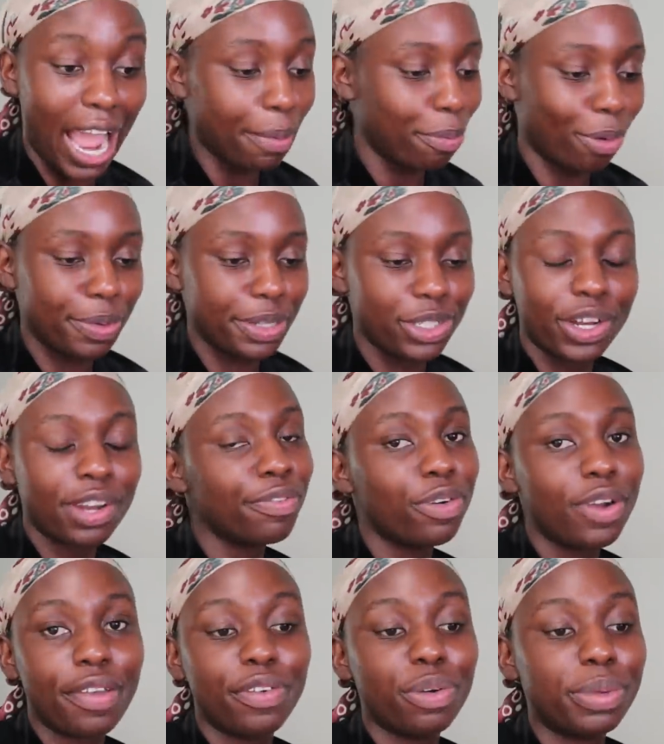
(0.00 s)
I promise you, I didn't
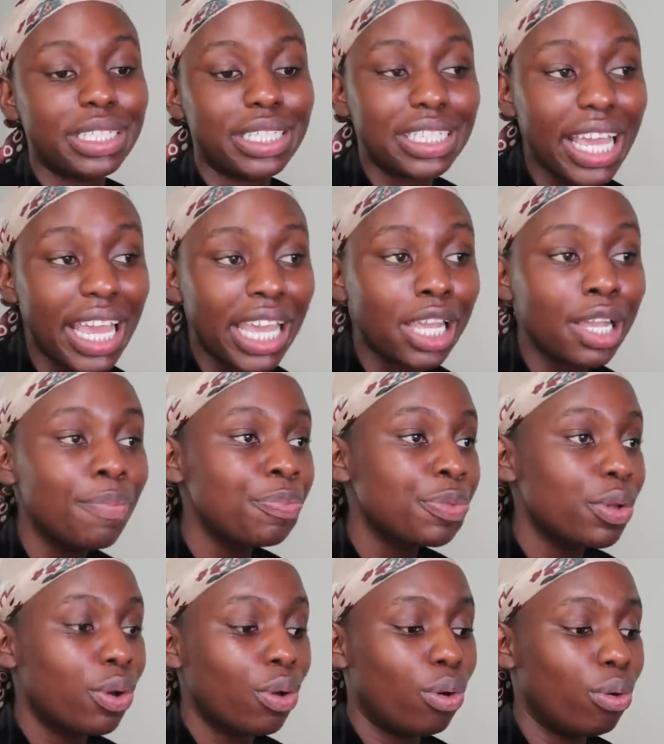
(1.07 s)
feel like filming today
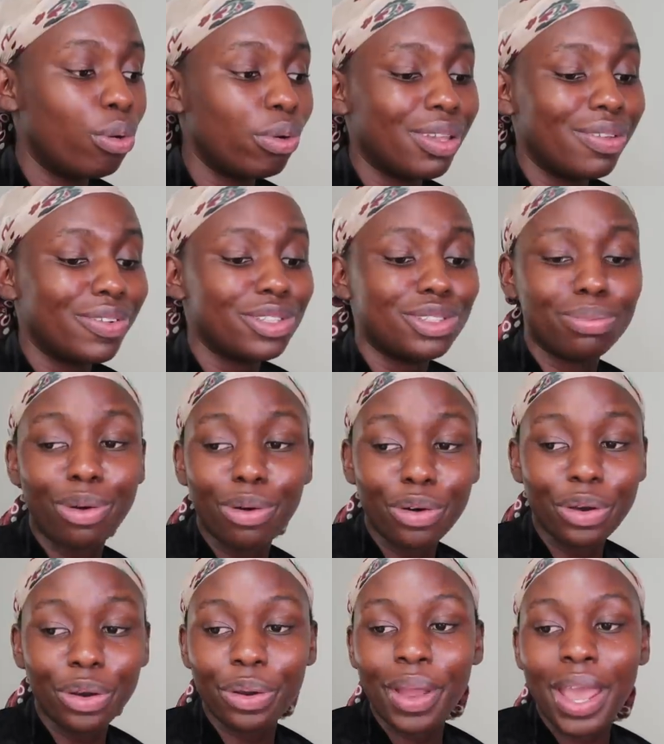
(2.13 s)
or even
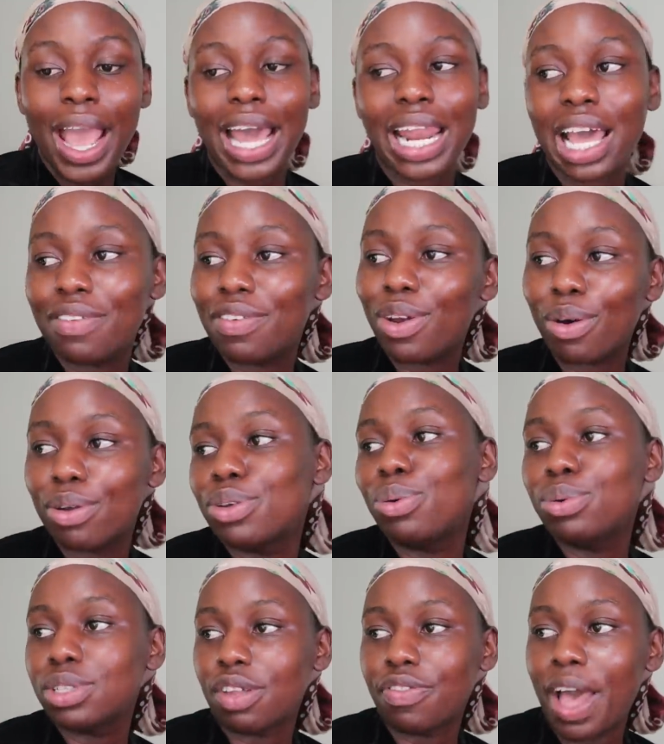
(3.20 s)
tomorrow. And I have a lot of
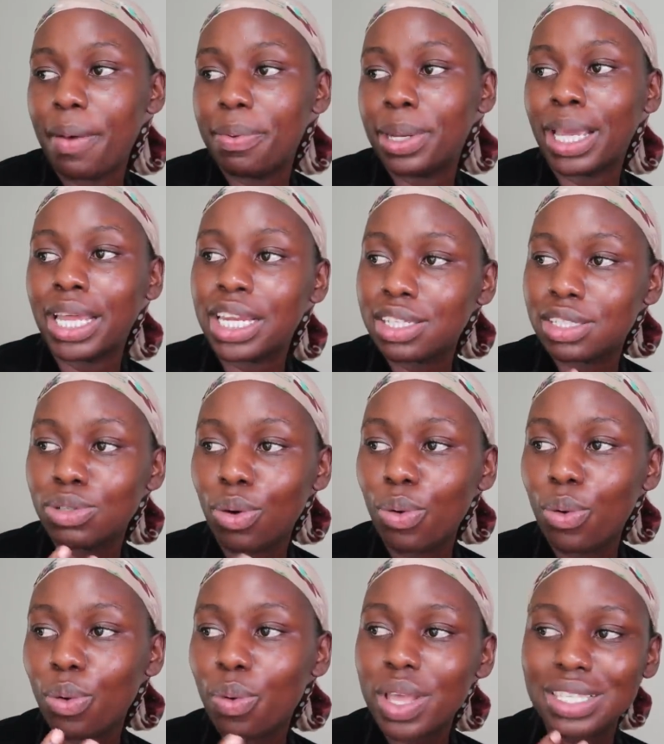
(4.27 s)
cool stuff happening. And it's
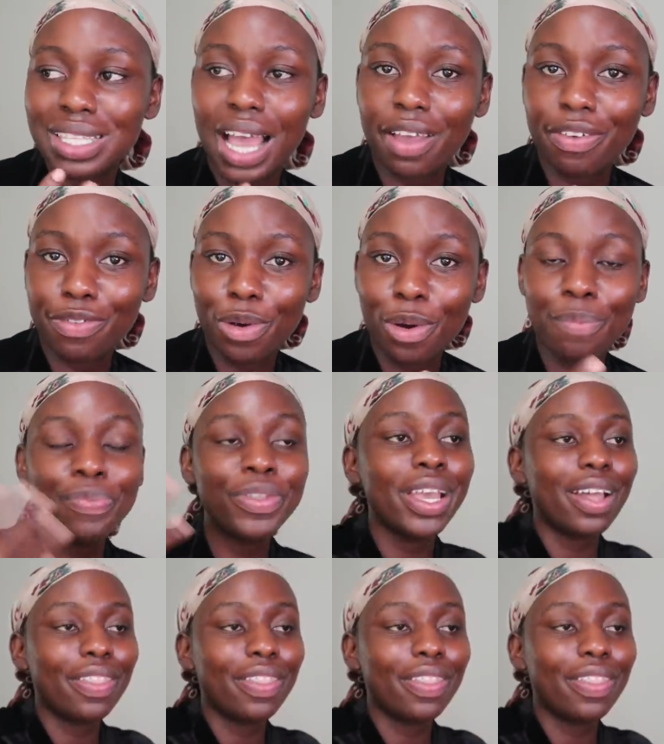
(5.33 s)
not always that I film.